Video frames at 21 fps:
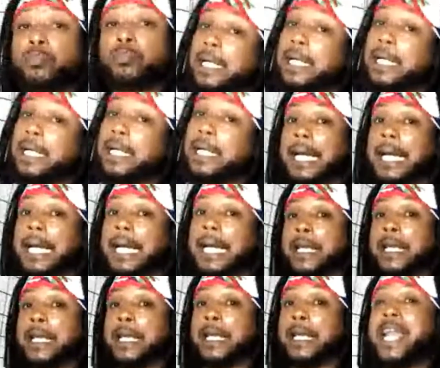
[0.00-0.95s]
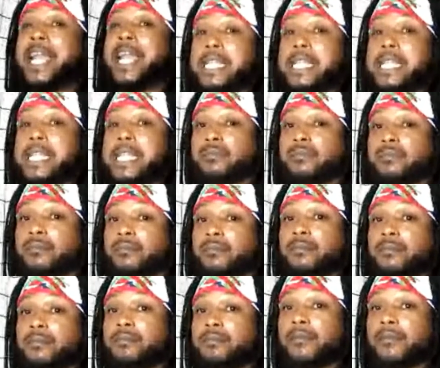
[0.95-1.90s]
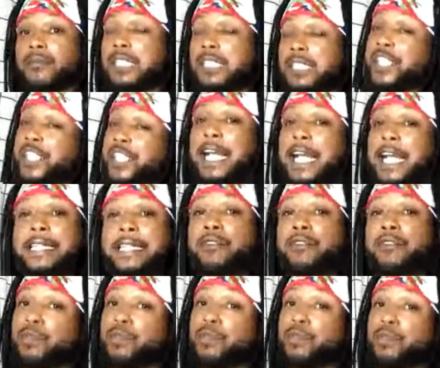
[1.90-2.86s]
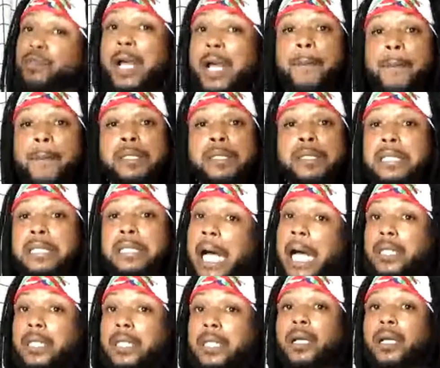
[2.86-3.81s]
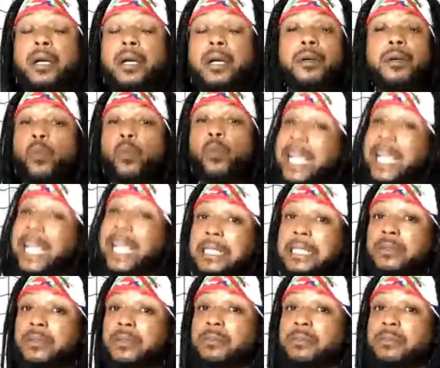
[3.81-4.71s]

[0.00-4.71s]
Brady got that weight. She got that real apostolic weight.